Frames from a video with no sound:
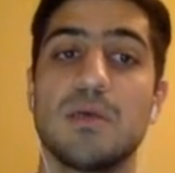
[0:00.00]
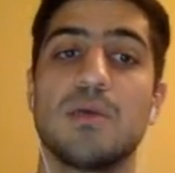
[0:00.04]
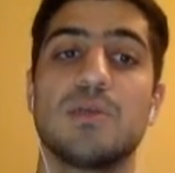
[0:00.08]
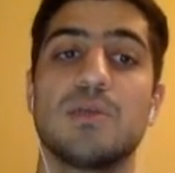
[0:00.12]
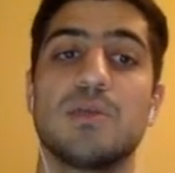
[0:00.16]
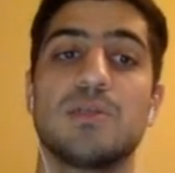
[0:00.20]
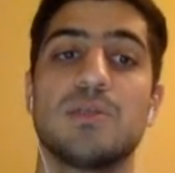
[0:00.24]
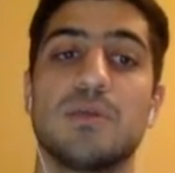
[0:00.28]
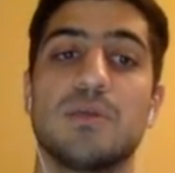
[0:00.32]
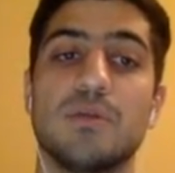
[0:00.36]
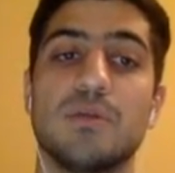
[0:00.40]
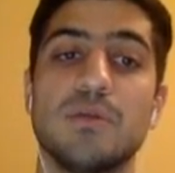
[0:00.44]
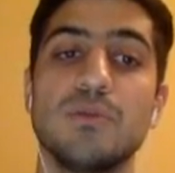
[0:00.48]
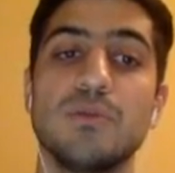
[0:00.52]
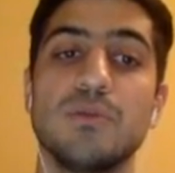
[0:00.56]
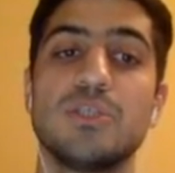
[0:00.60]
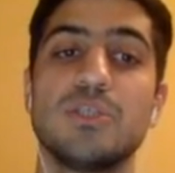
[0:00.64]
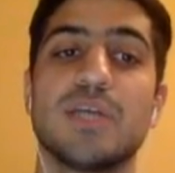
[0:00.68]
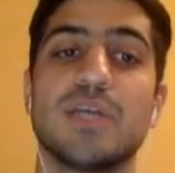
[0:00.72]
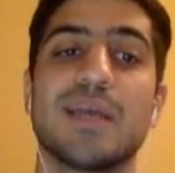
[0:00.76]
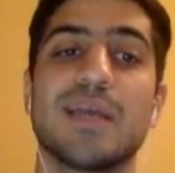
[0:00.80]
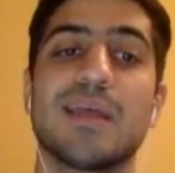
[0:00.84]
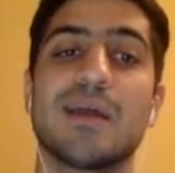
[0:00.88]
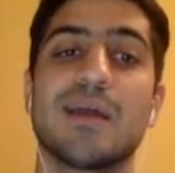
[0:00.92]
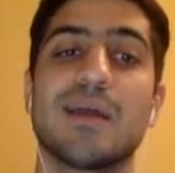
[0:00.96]
So do
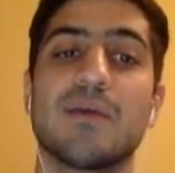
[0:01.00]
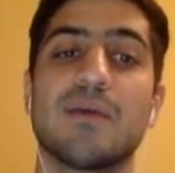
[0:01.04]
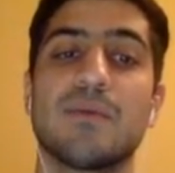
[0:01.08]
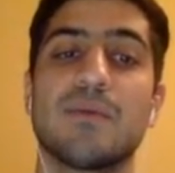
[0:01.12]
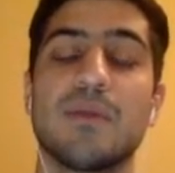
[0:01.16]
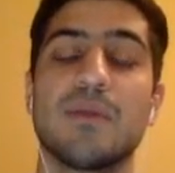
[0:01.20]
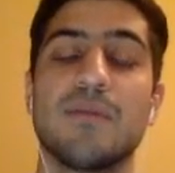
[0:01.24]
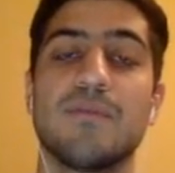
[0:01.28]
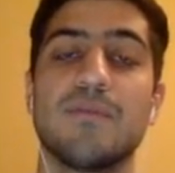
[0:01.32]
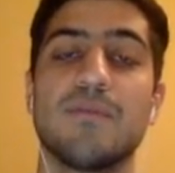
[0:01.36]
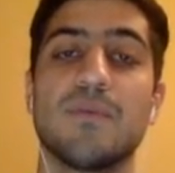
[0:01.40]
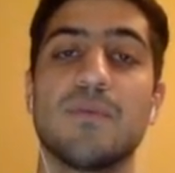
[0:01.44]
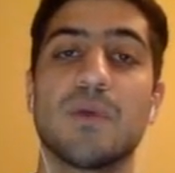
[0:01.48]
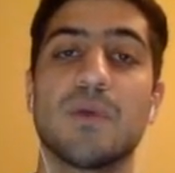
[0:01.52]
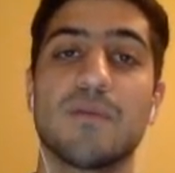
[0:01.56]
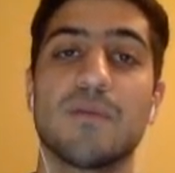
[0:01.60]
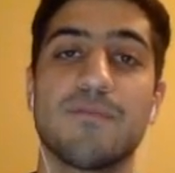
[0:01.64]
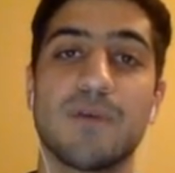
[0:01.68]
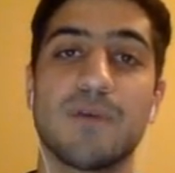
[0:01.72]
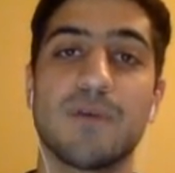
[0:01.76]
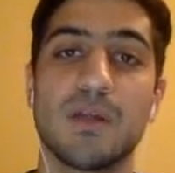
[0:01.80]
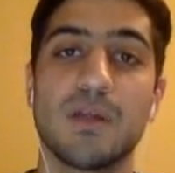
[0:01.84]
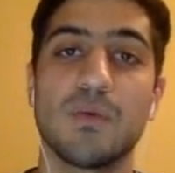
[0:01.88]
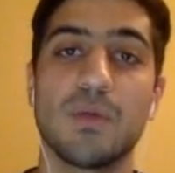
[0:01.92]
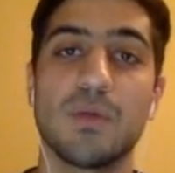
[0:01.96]
check it out if you want to
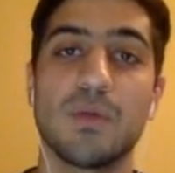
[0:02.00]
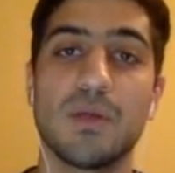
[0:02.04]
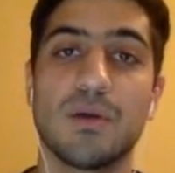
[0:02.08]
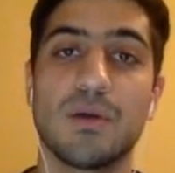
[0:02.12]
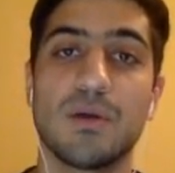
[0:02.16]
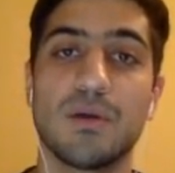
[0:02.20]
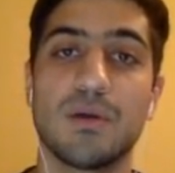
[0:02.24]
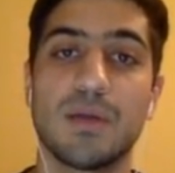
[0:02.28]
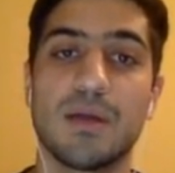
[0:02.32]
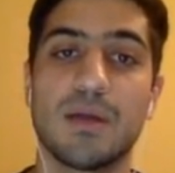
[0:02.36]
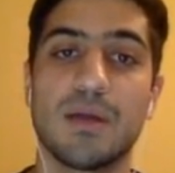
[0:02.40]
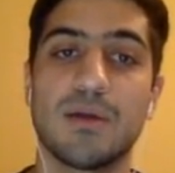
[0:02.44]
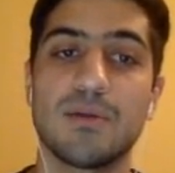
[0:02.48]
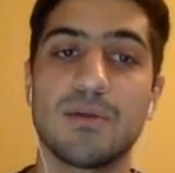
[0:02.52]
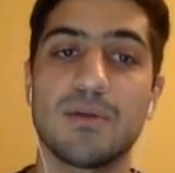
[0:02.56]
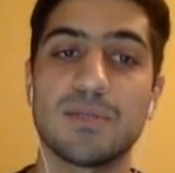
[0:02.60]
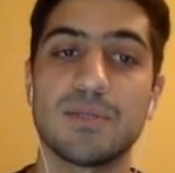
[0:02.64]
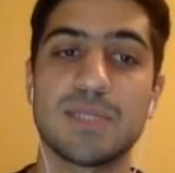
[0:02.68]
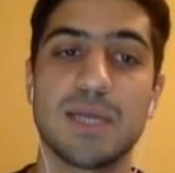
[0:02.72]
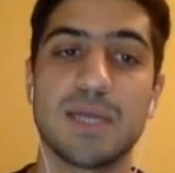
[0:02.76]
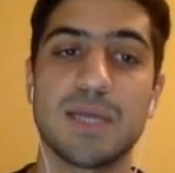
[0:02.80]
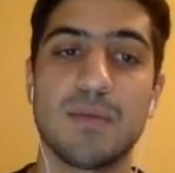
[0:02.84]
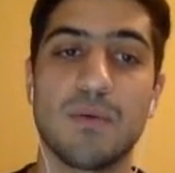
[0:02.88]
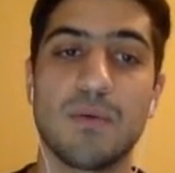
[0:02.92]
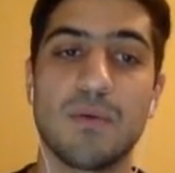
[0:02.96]
follow along and
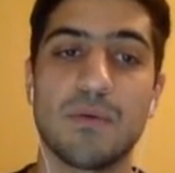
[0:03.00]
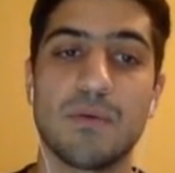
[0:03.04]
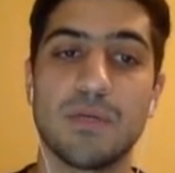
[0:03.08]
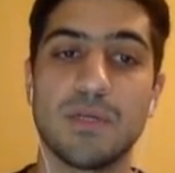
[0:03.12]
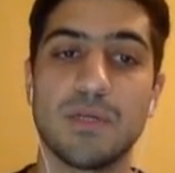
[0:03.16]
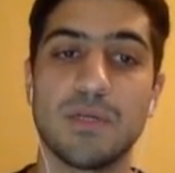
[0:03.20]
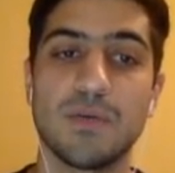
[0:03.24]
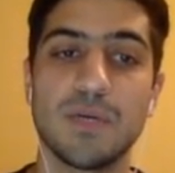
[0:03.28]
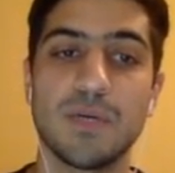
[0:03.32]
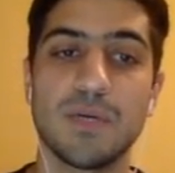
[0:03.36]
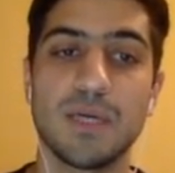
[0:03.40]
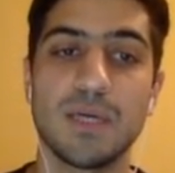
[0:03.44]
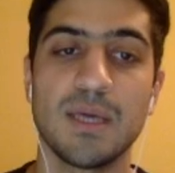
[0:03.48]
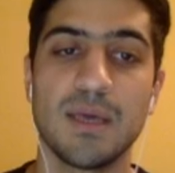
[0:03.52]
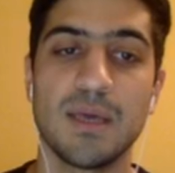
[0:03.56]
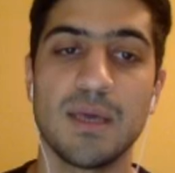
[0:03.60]
understand what we're doing.